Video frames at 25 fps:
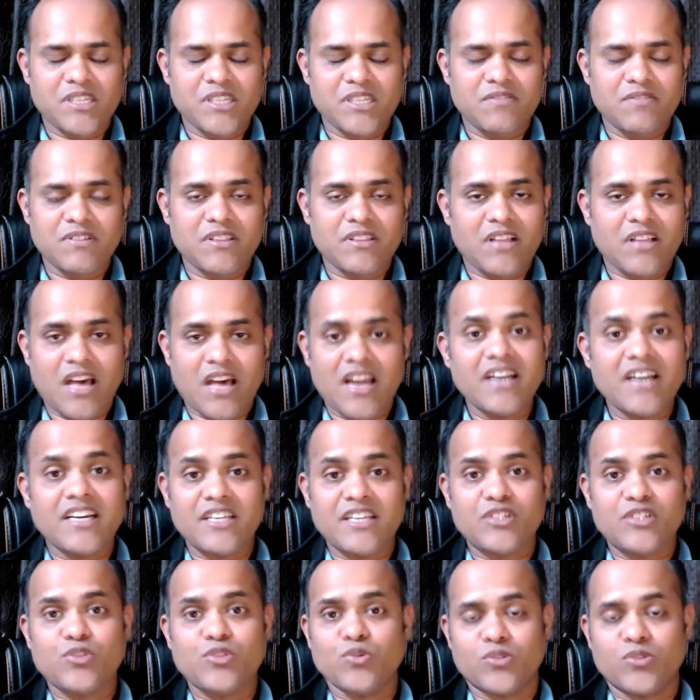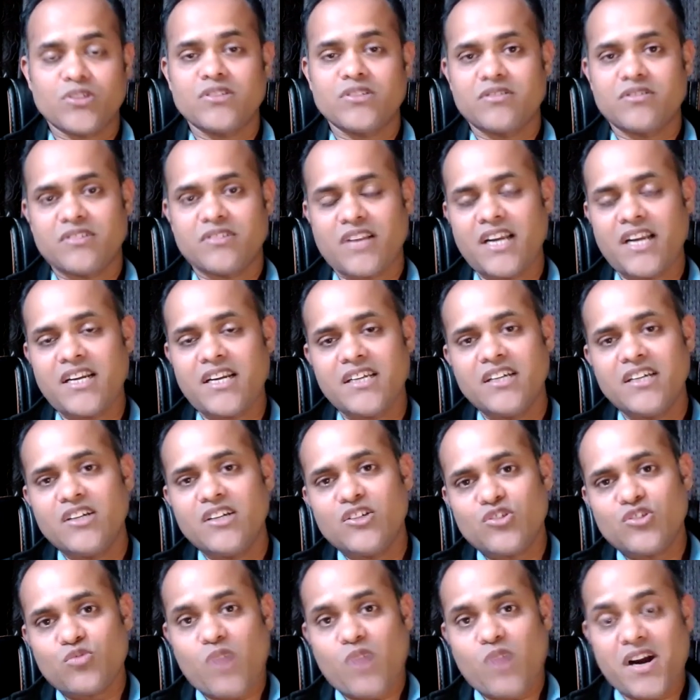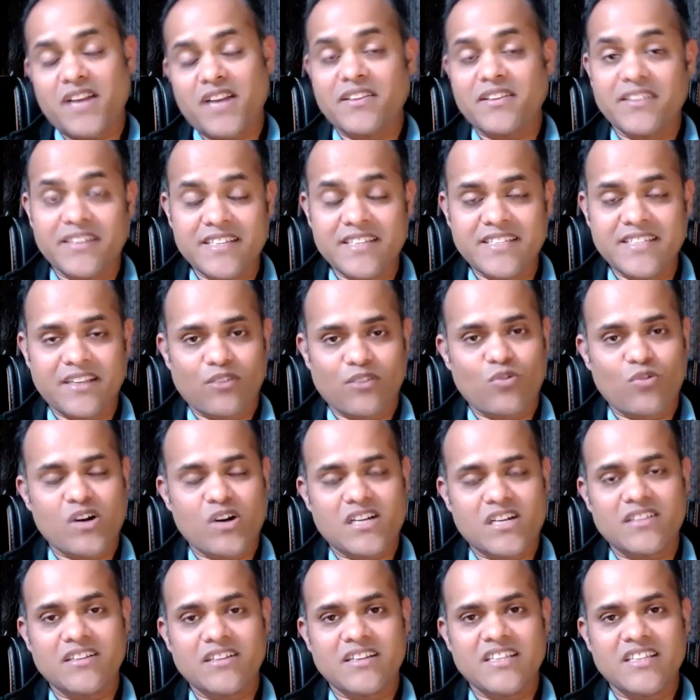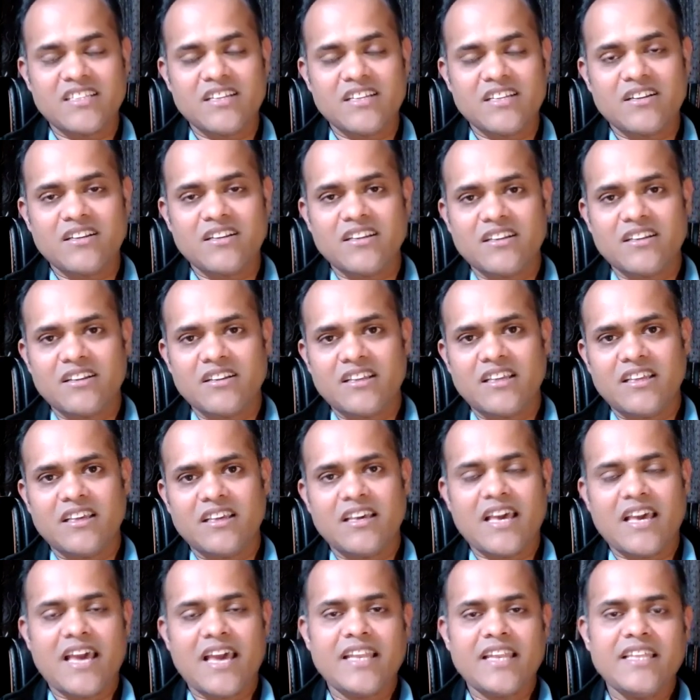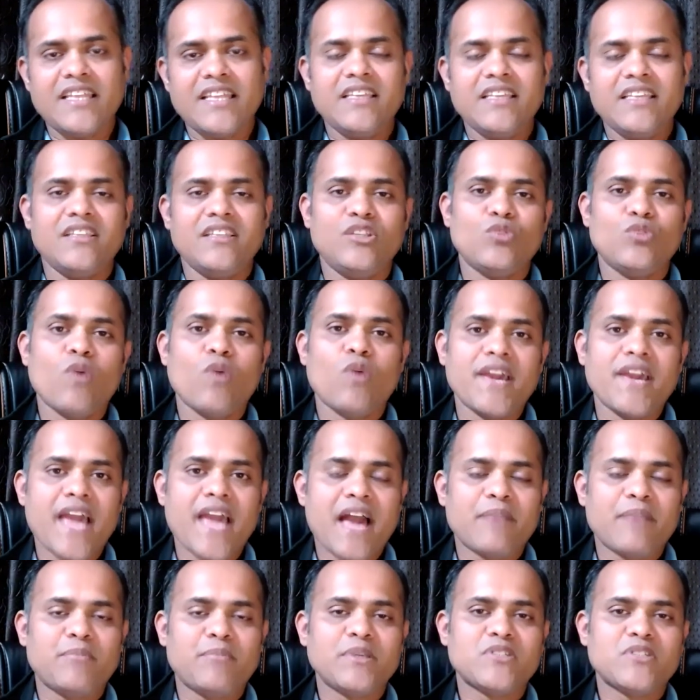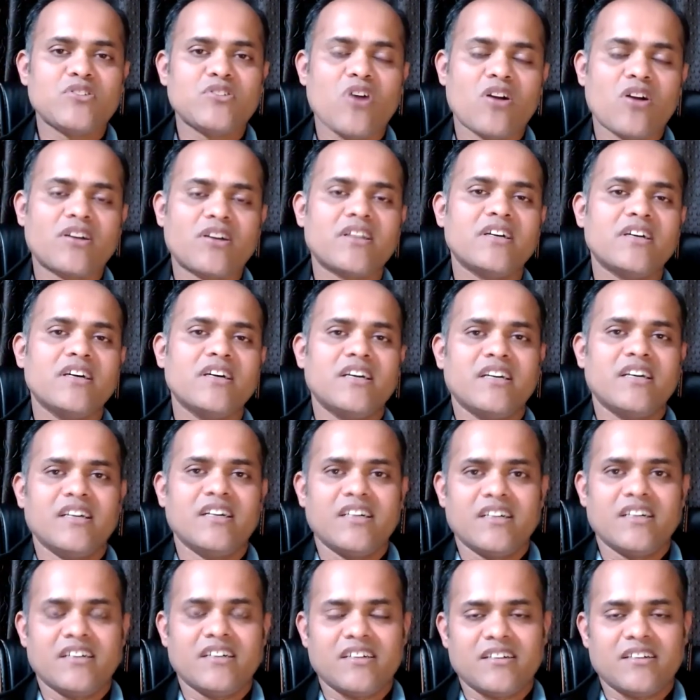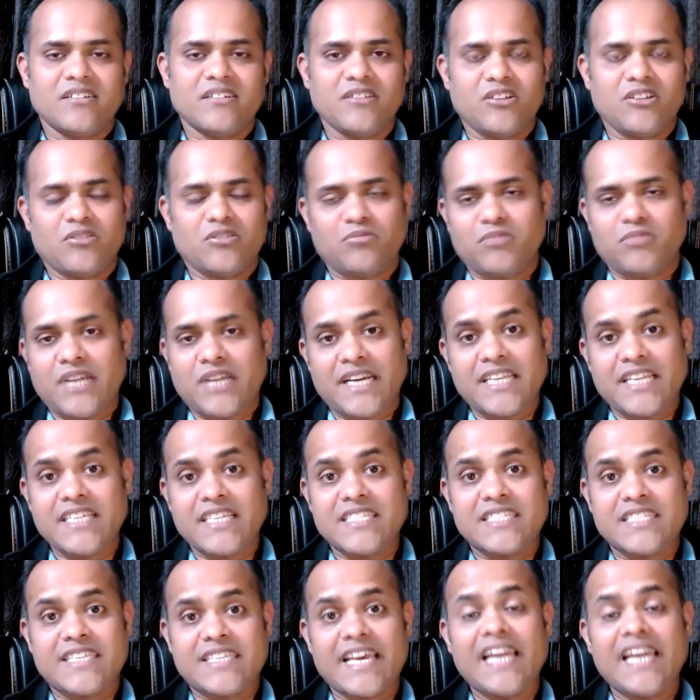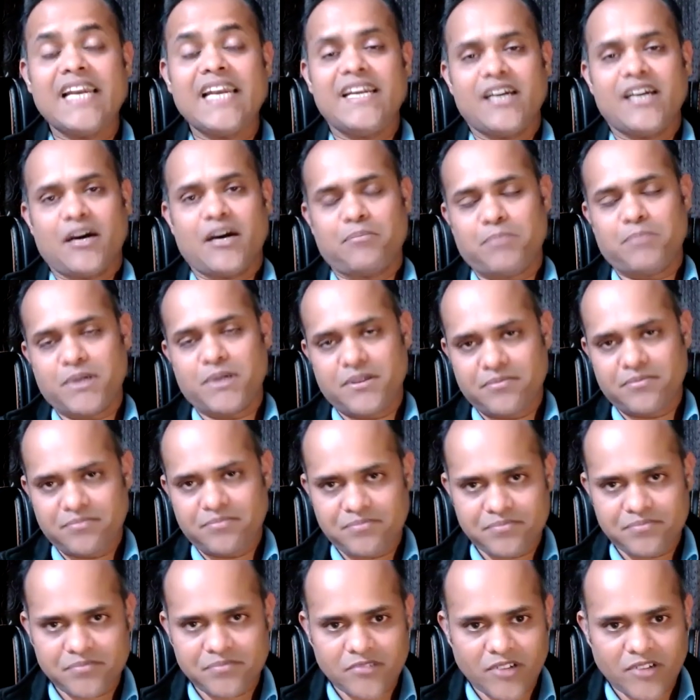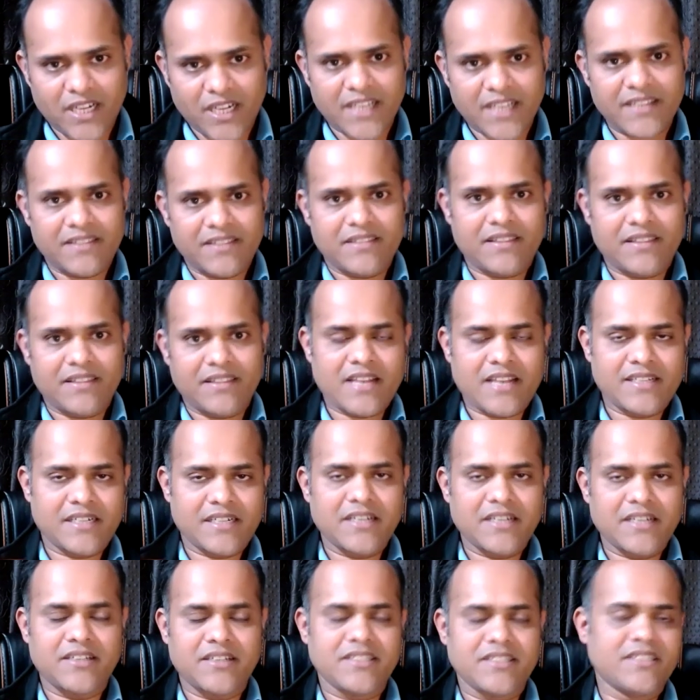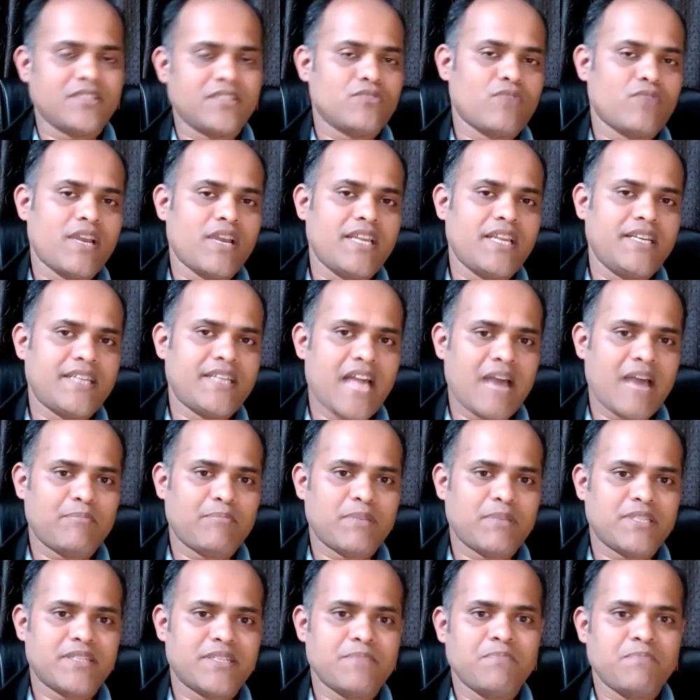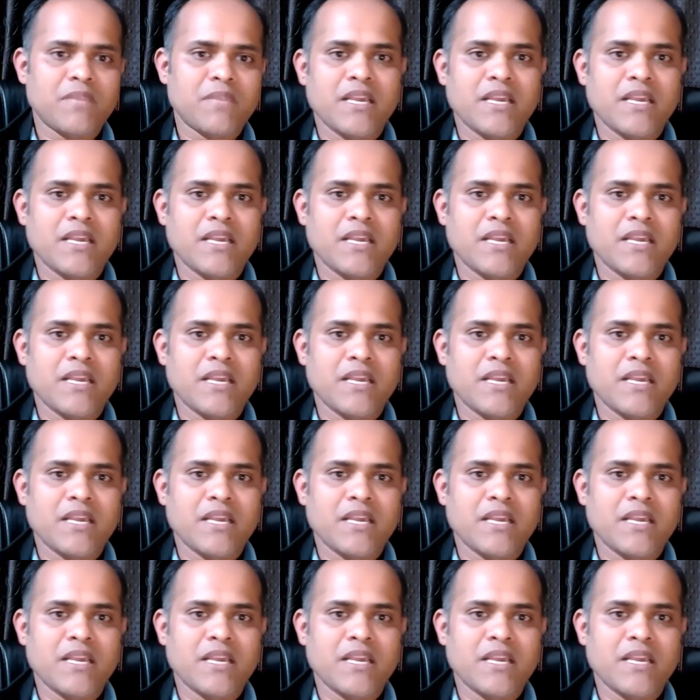with current issues, right? So what are the reason? What are the reason any UI app is not getting scaled up? Okay, there are certain reasons why it happens.